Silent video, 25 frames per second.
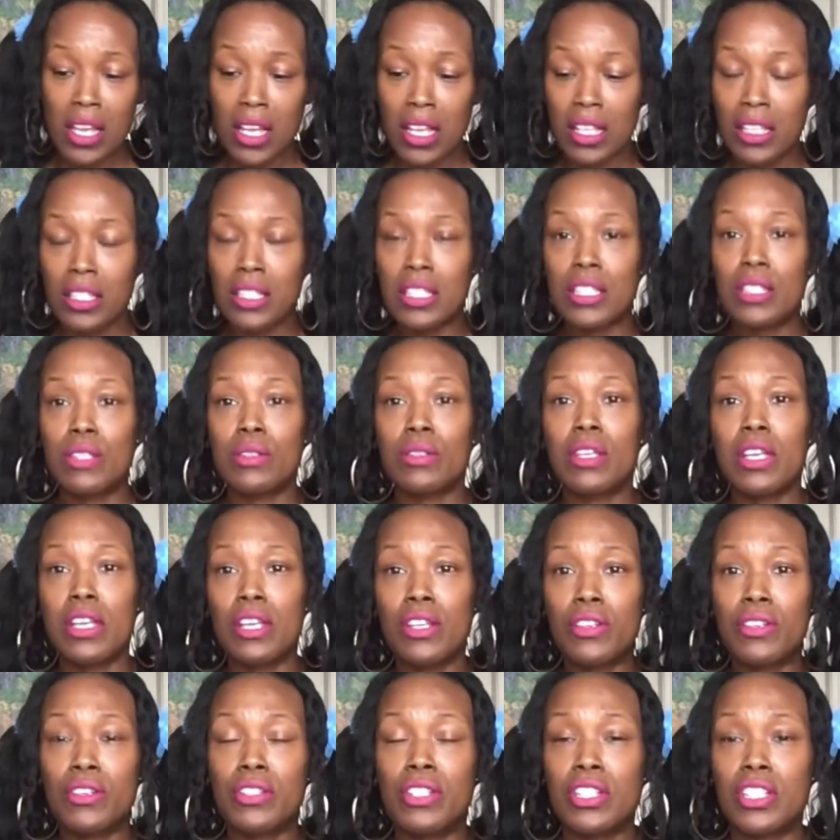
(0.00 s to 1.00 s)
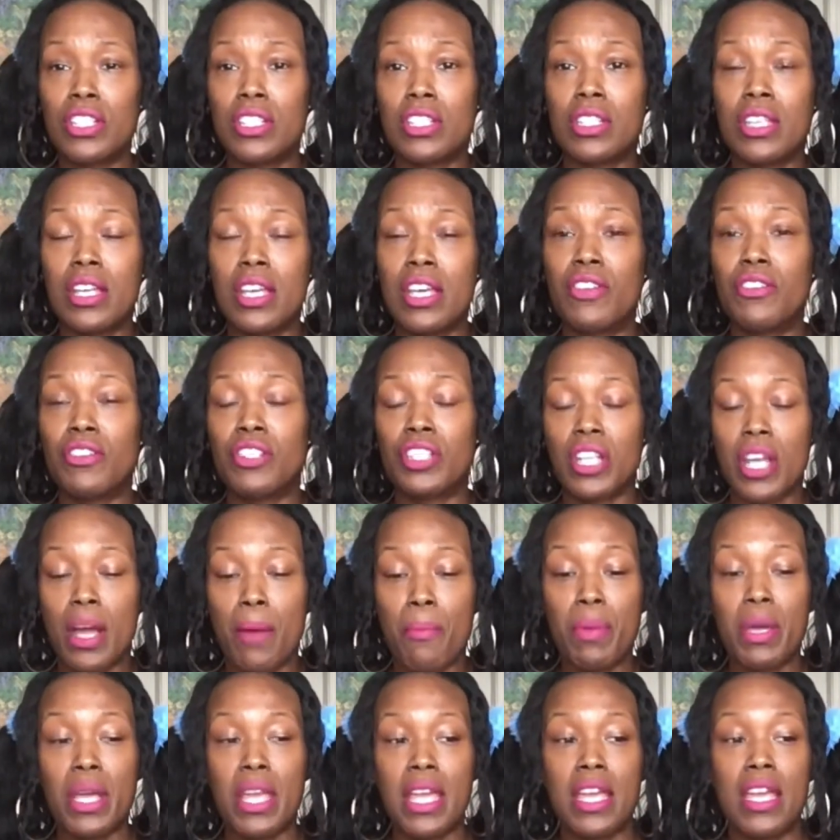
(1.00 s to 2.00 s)
This energy, the energy I'm
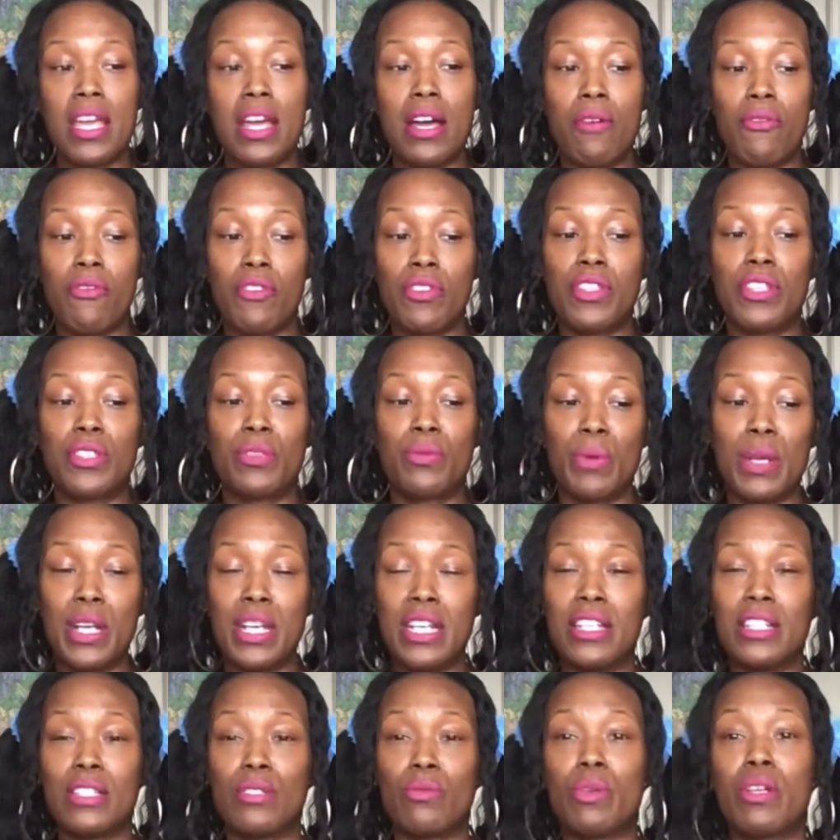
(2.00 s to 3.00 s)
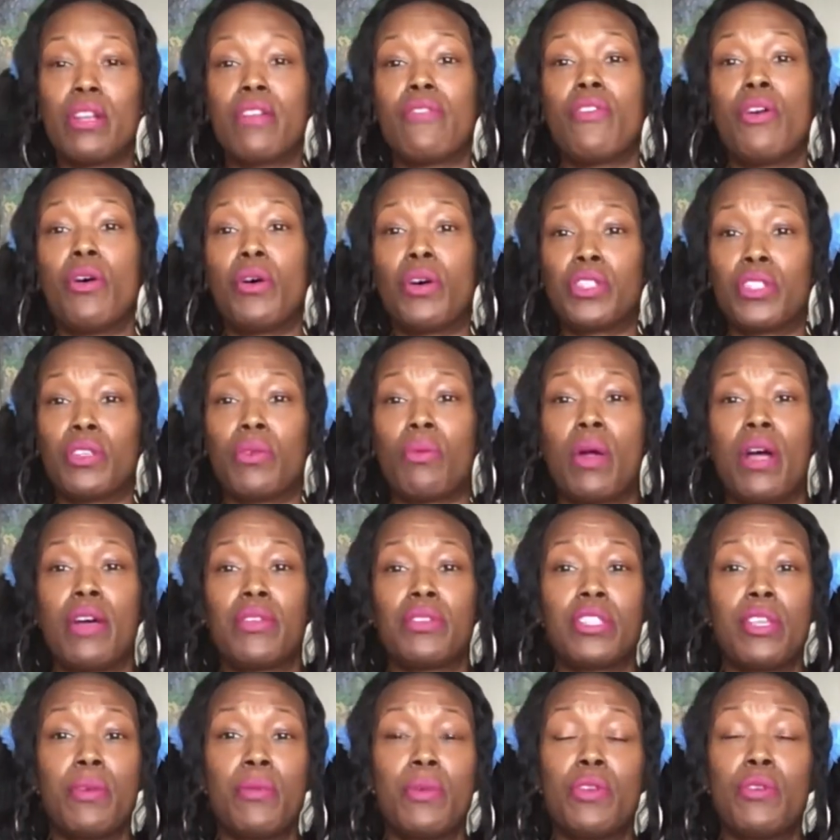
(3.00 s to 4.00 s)
picking up for this reading is really focused around
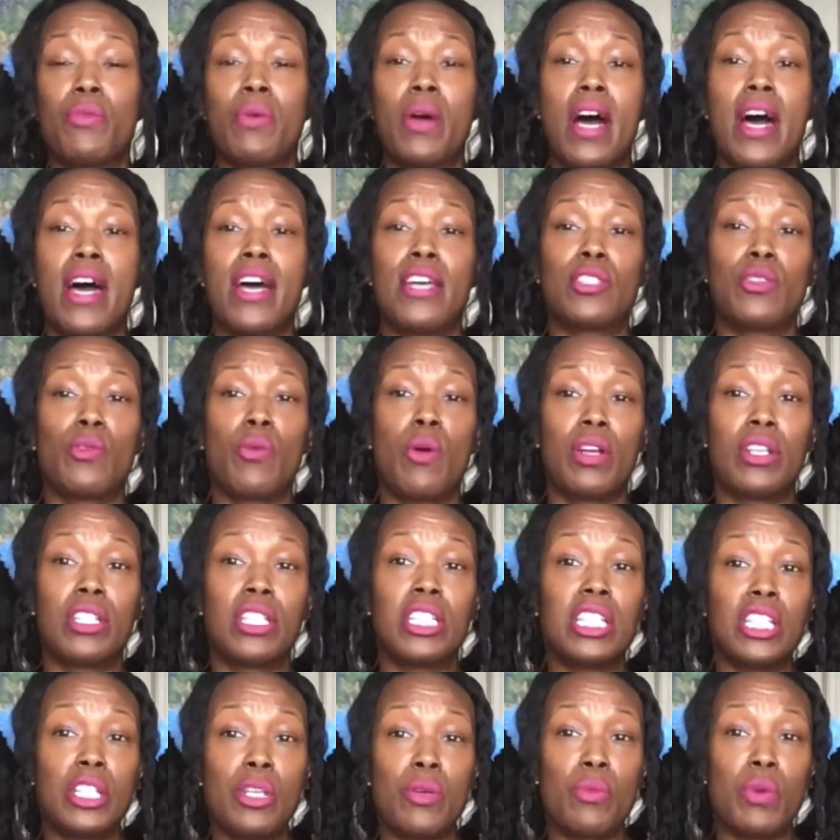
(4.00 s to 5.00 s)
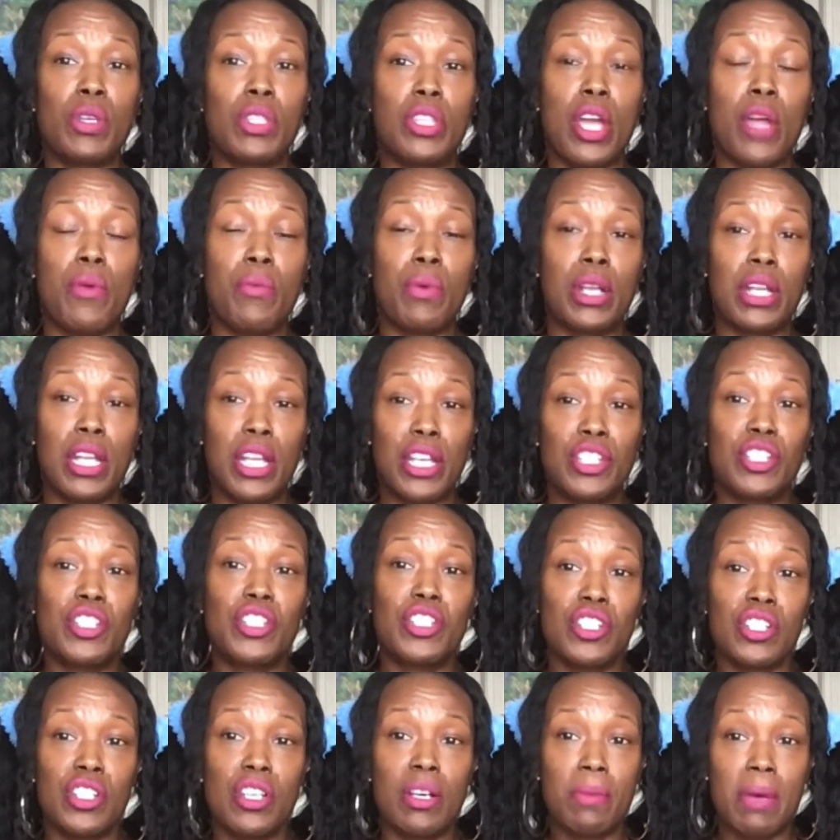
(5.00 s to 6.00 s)
some of you guys who are dealing with a
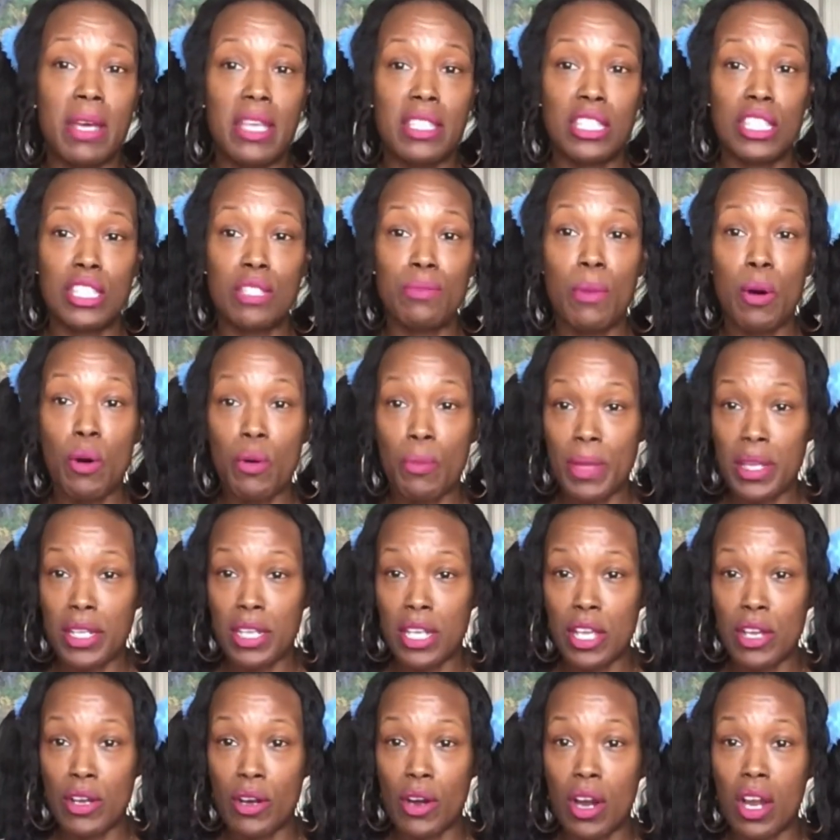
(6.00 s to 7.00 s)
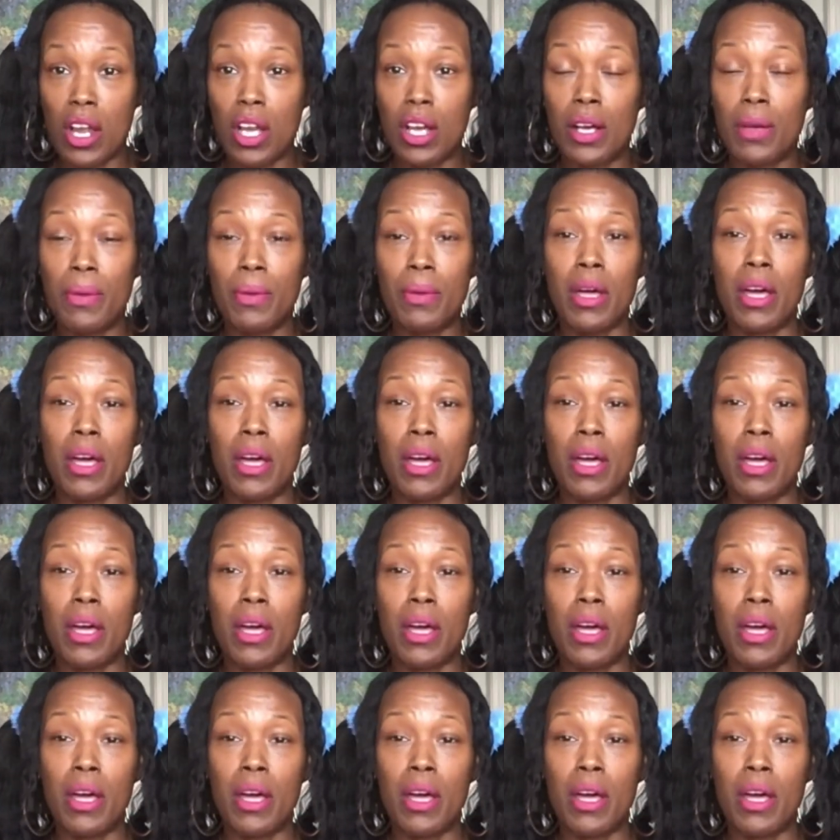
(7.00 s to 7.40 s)
relationship at this moment here.